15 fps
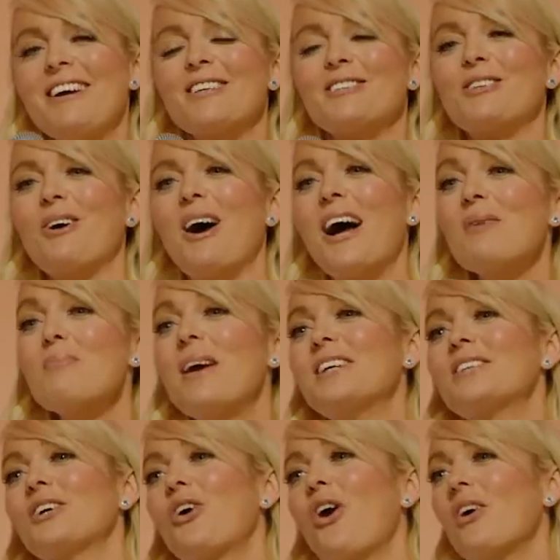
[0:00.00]
So I
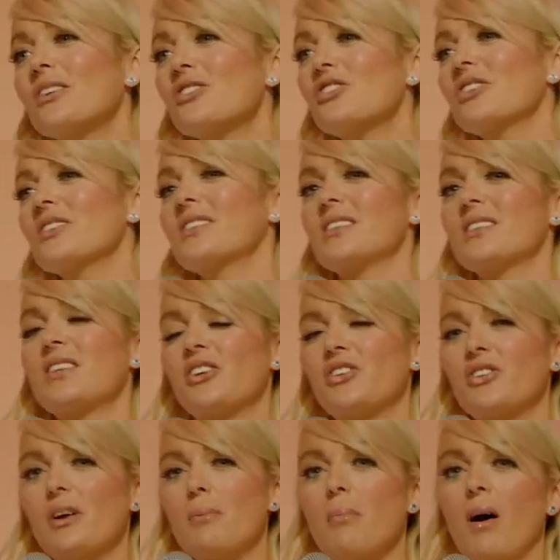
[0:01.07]
made a conscious
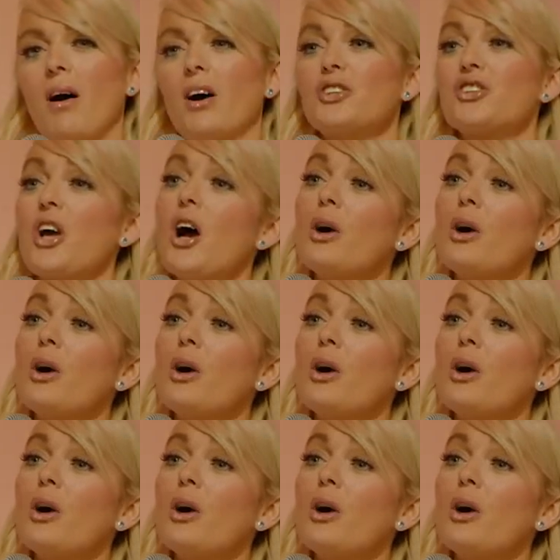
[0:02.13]
decision in March